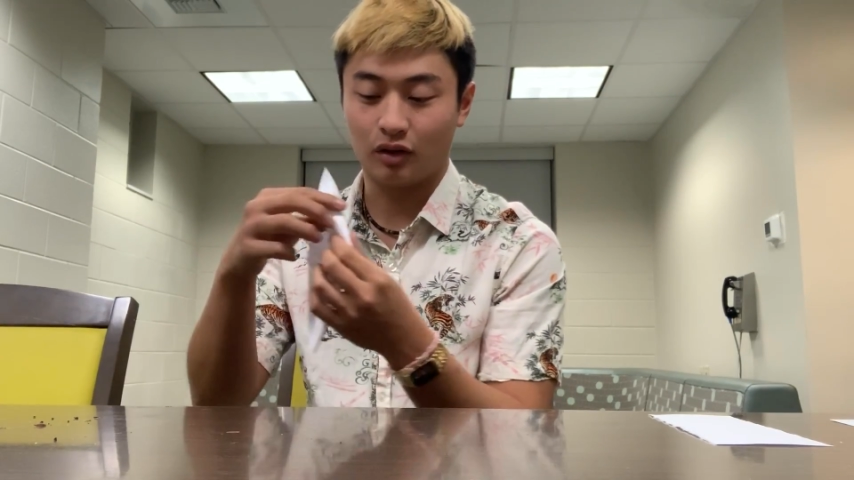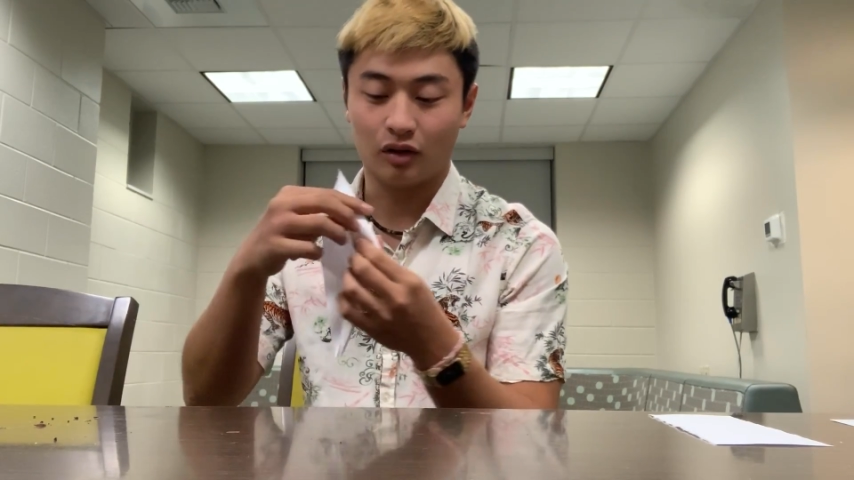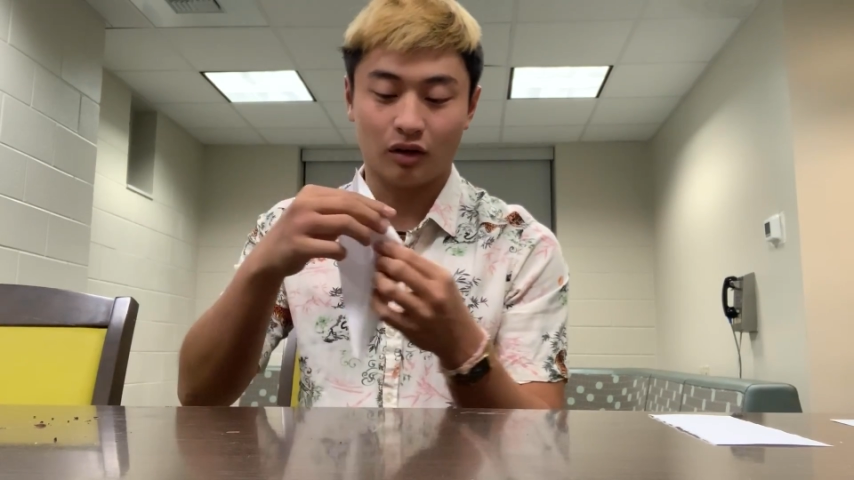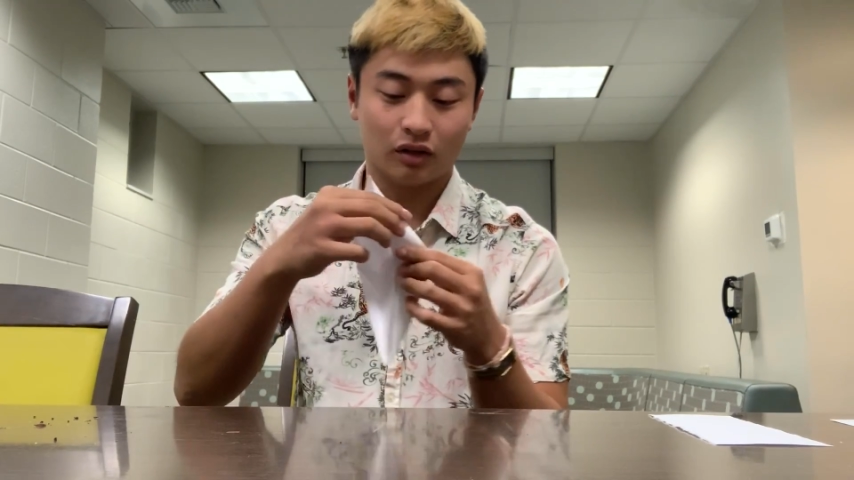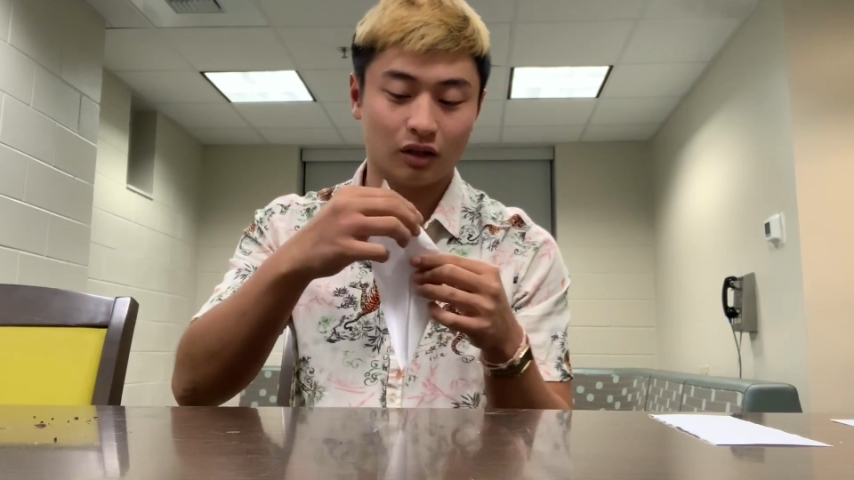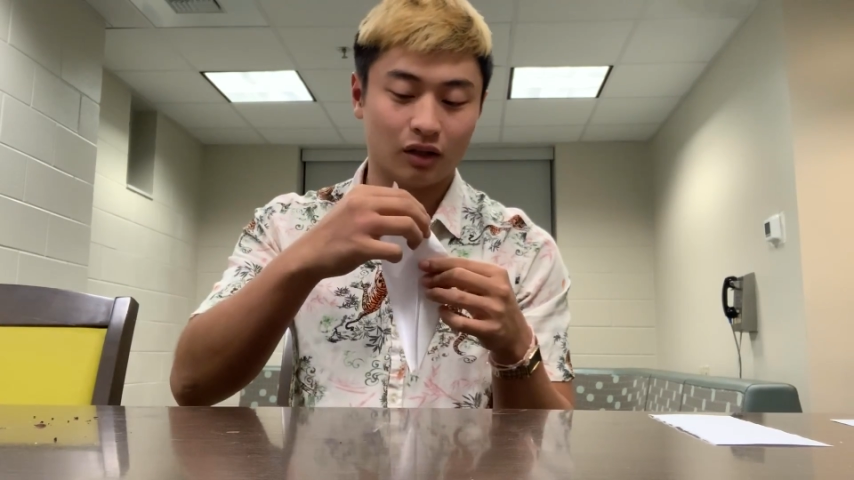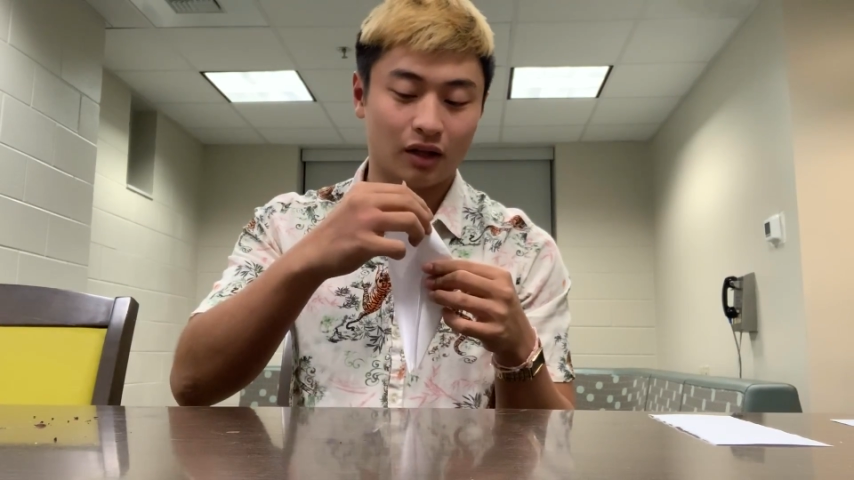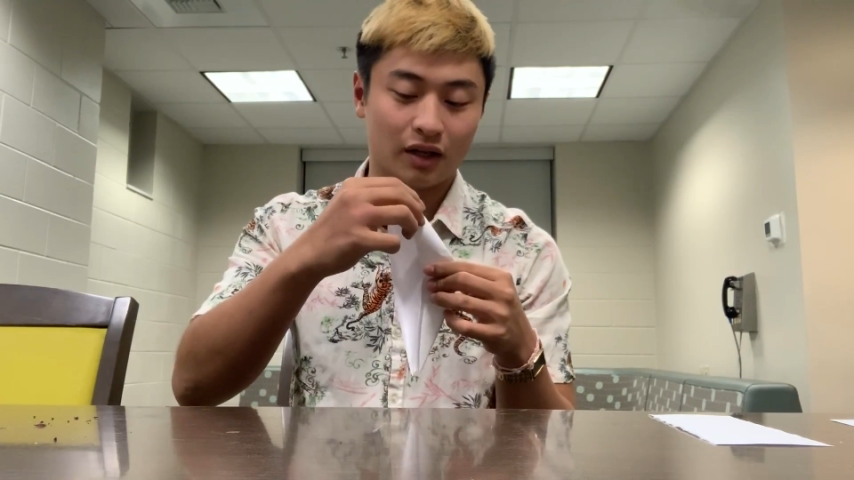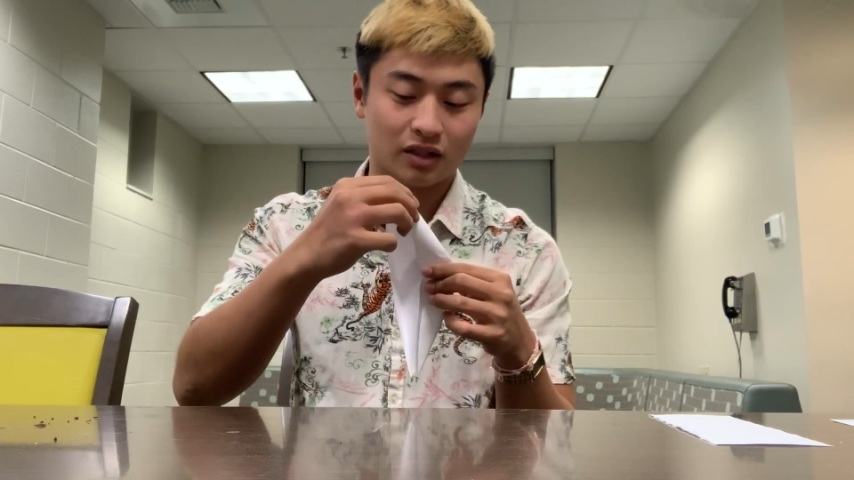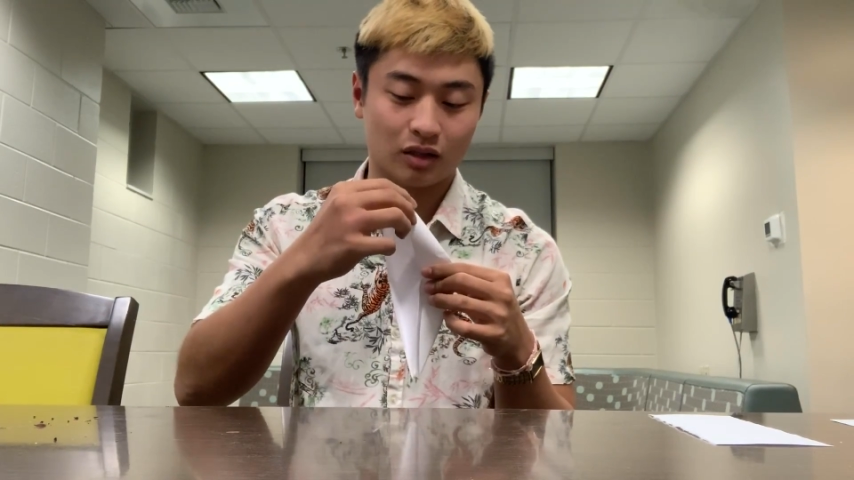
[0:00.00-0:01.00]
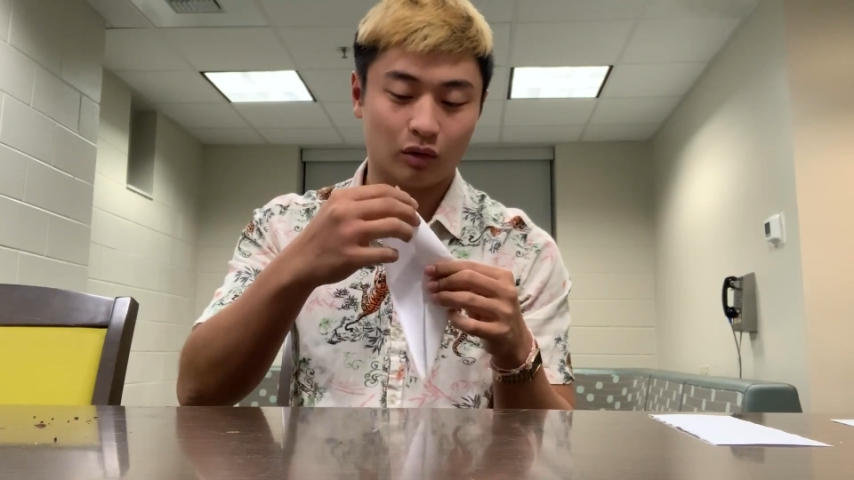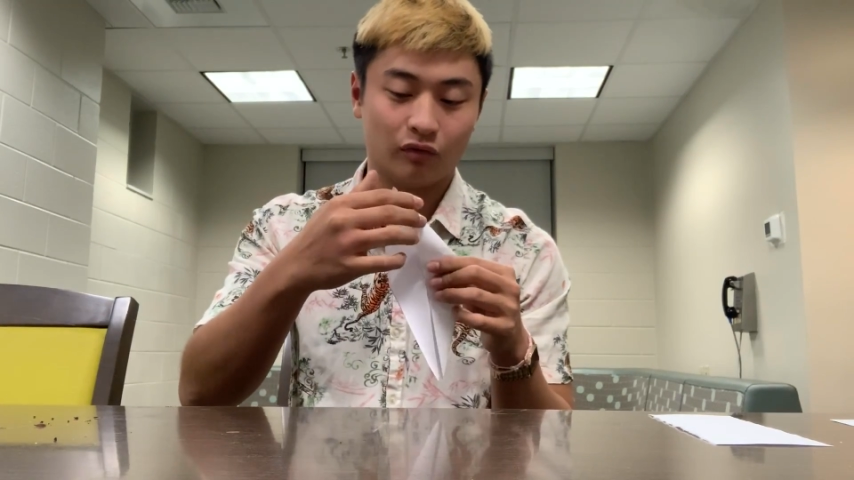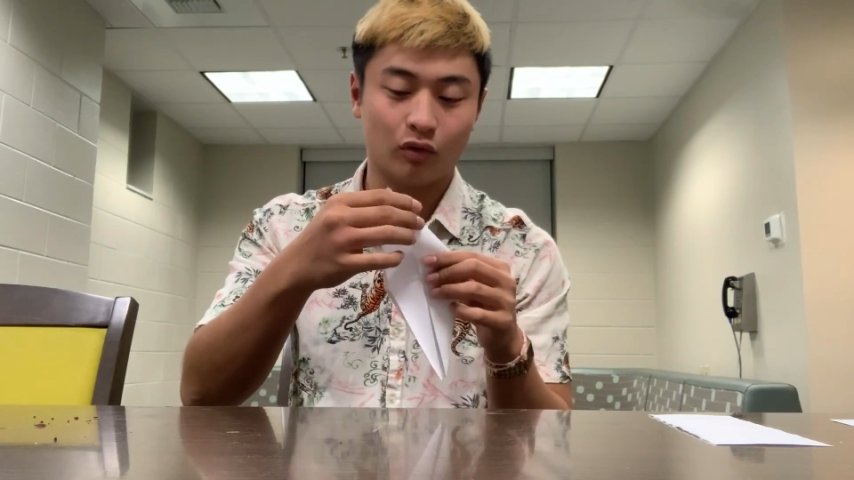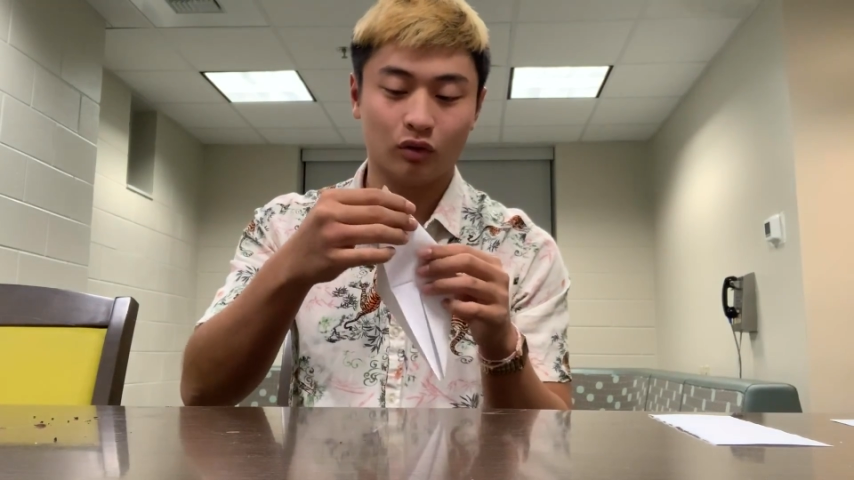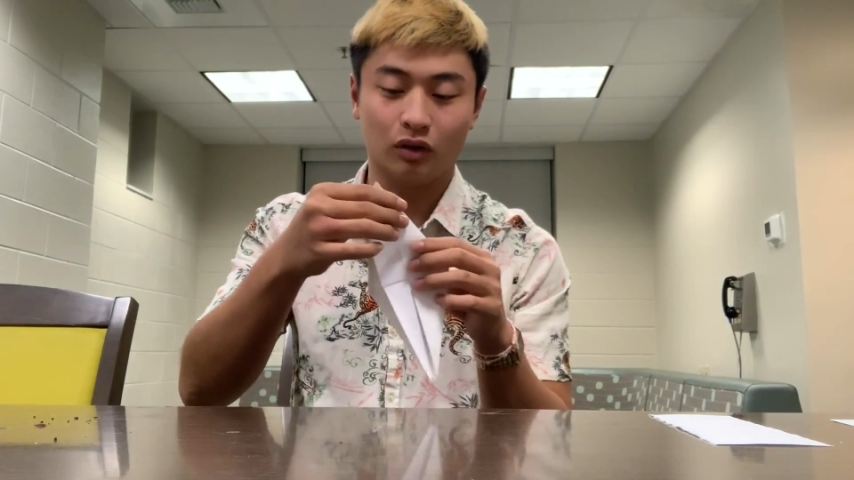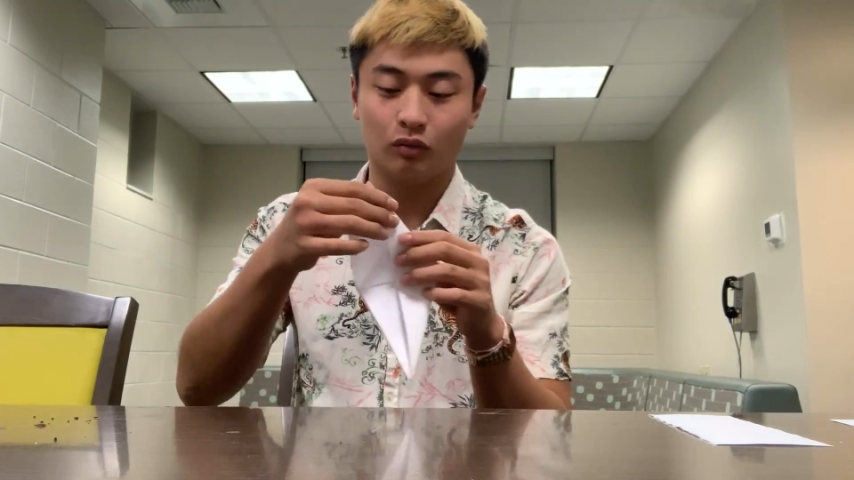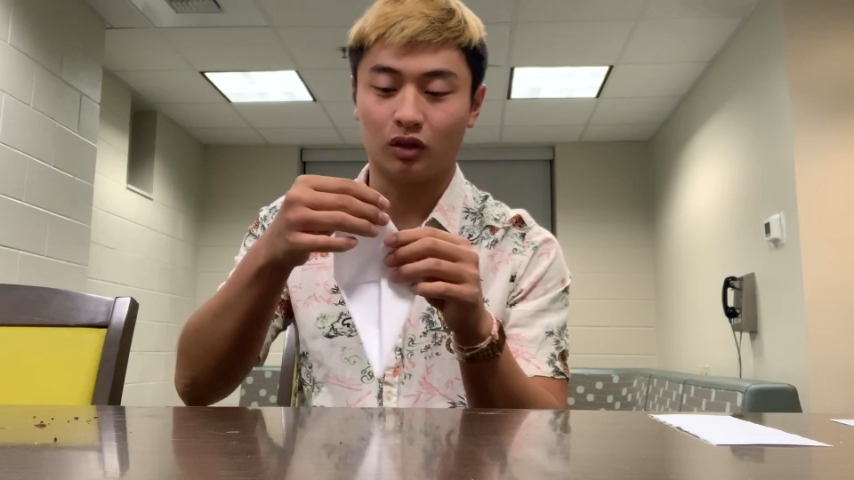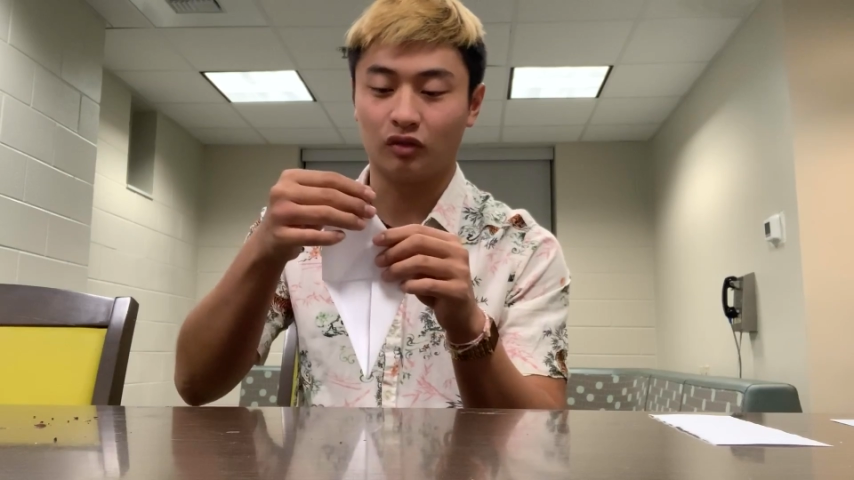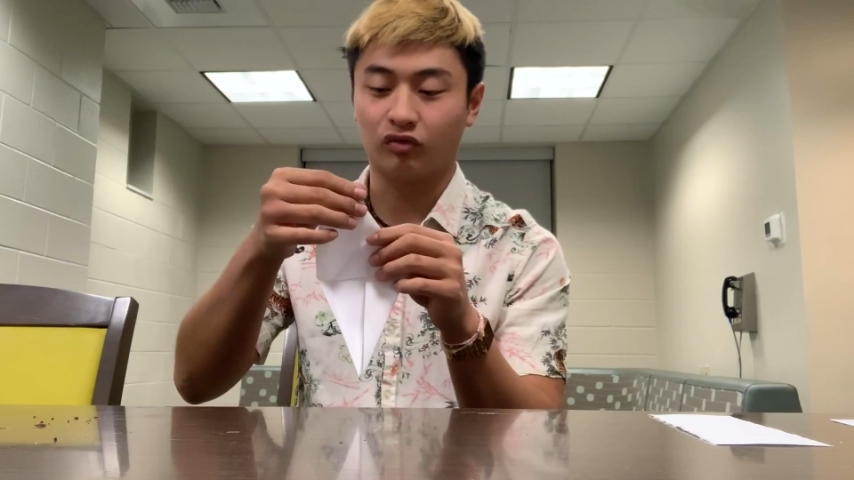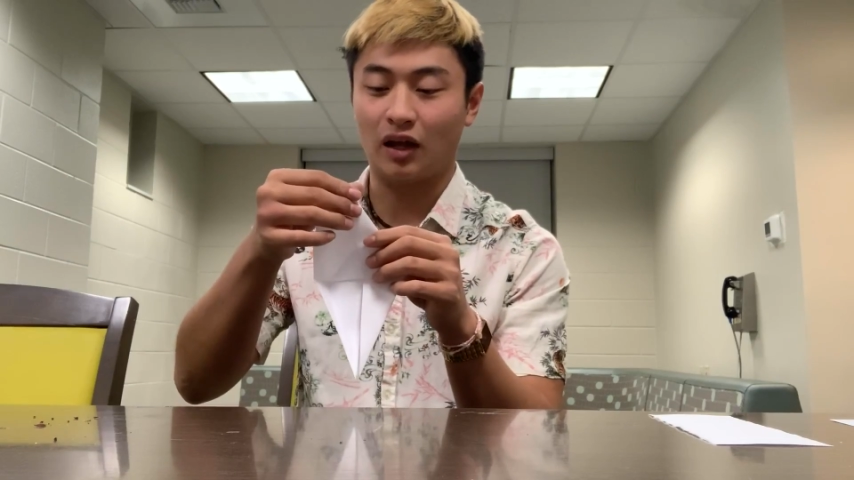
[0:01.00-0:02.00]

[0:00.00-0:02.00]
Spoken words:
along the lines that we folded with the